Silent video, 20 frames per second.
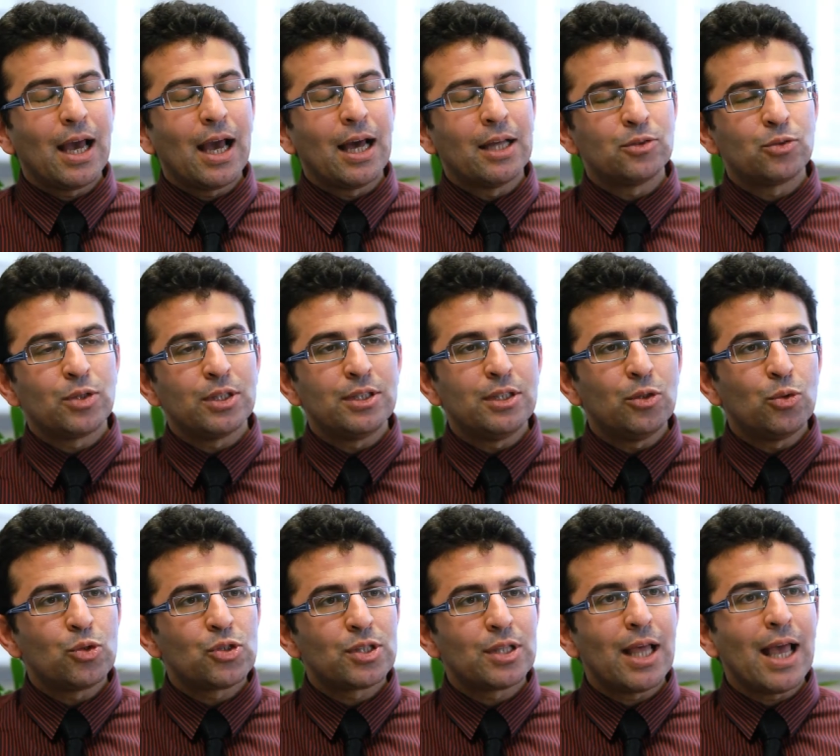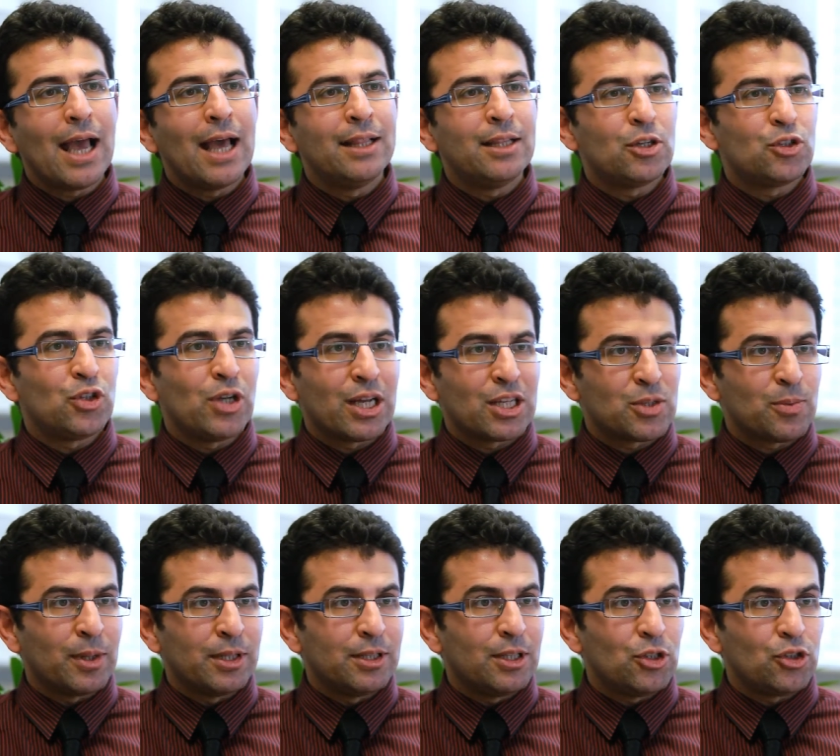and reduced energy
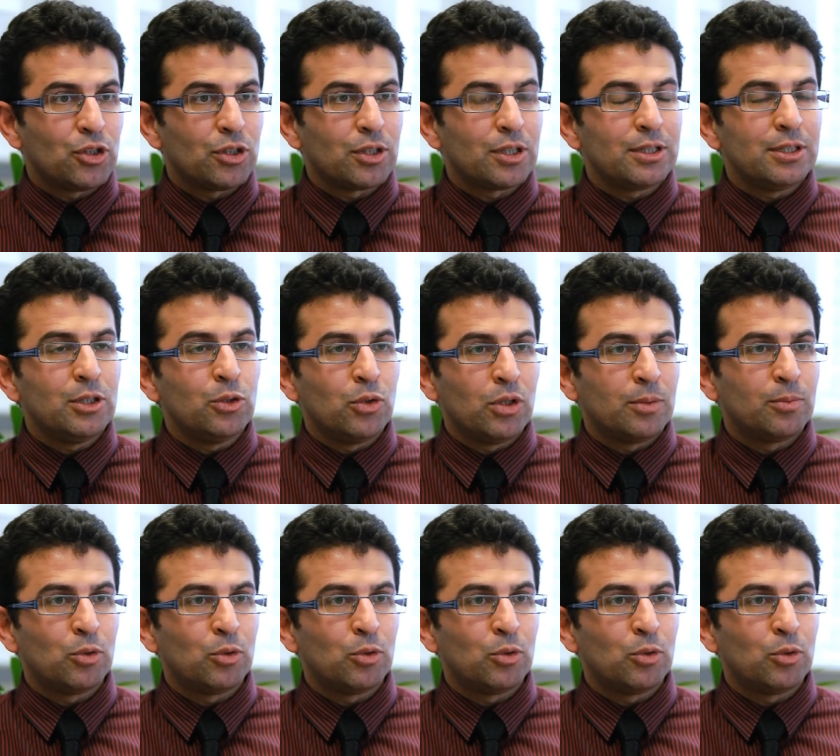expenditure during